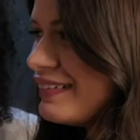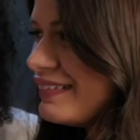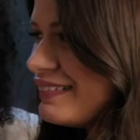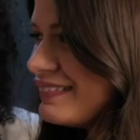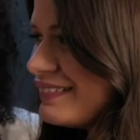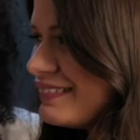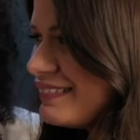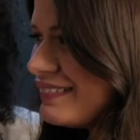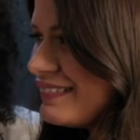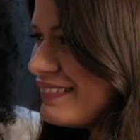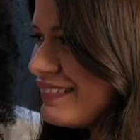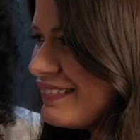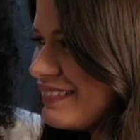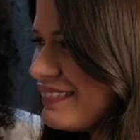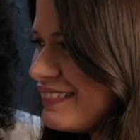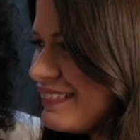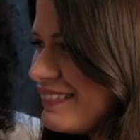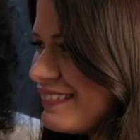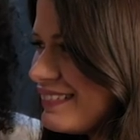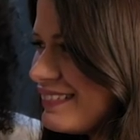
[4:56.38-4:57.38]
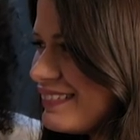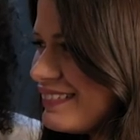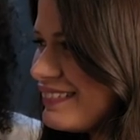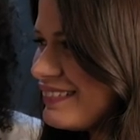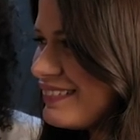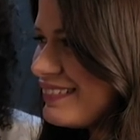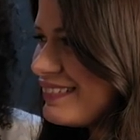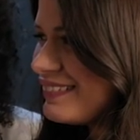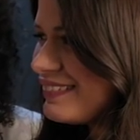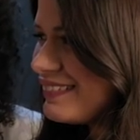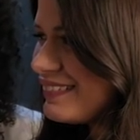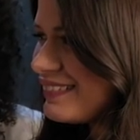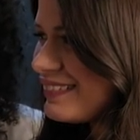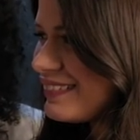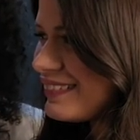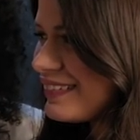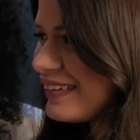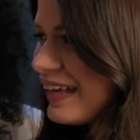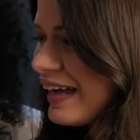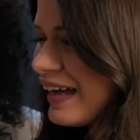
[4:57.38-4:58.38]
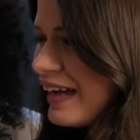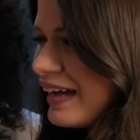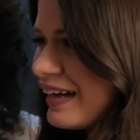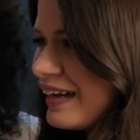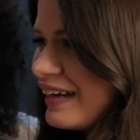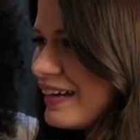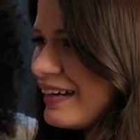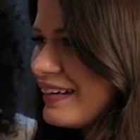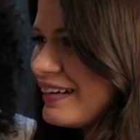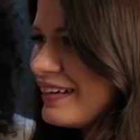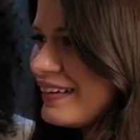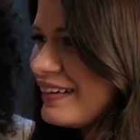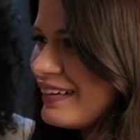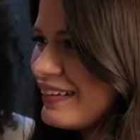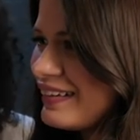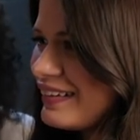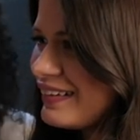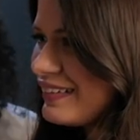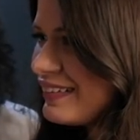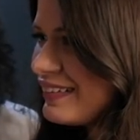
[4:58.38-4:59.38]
[no speech]